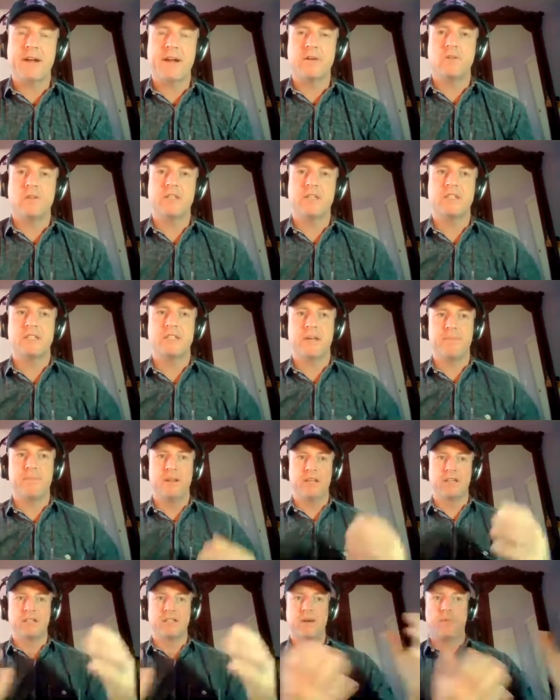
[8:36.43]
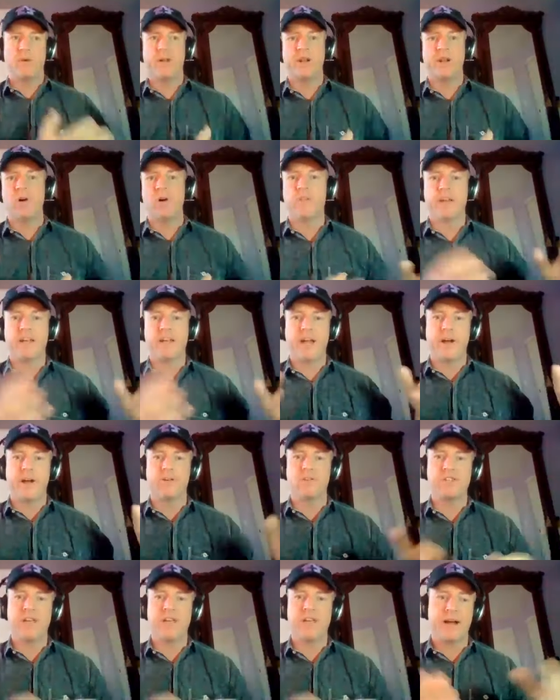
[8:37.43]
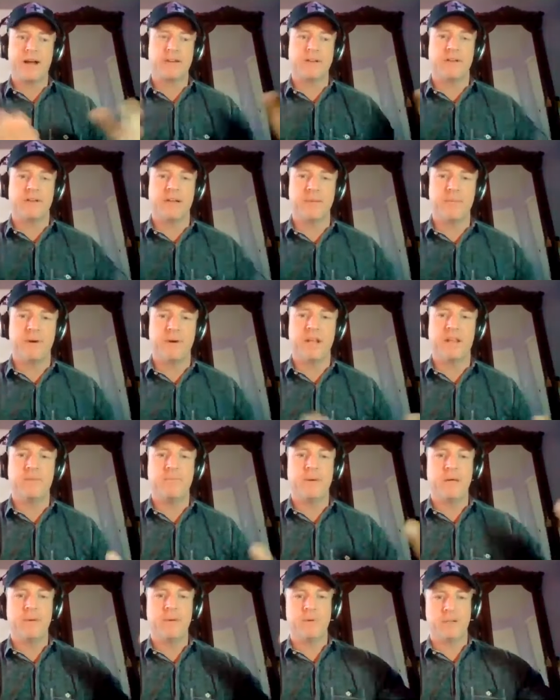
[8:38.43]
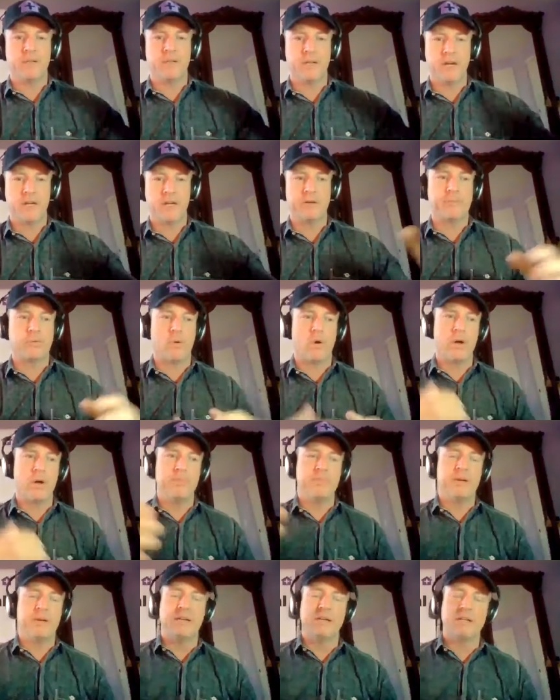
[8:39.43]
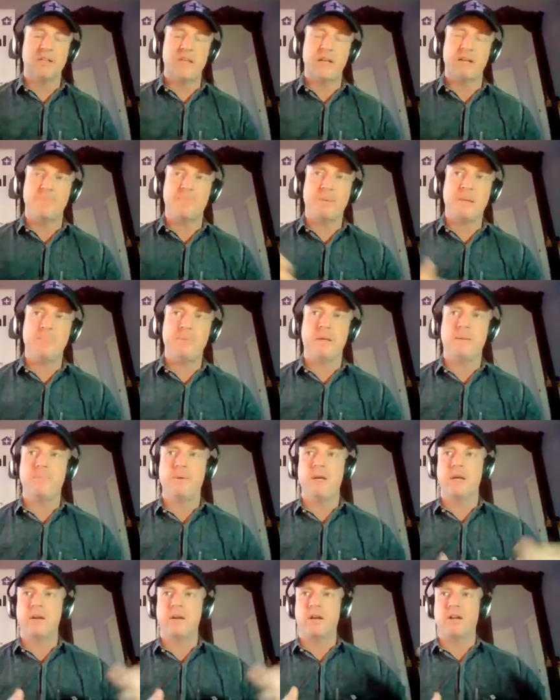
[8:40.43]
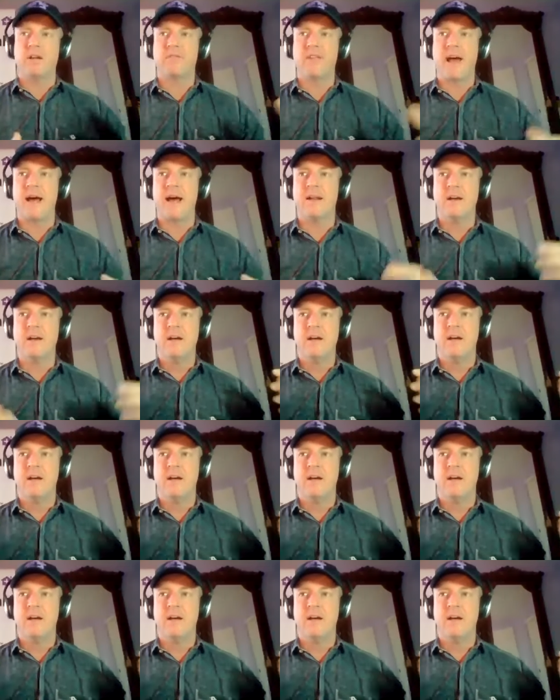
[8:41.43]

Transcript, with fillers: not only stimulus that we know the CARES Act and get money to people and unemployment and, and PPP and all of that,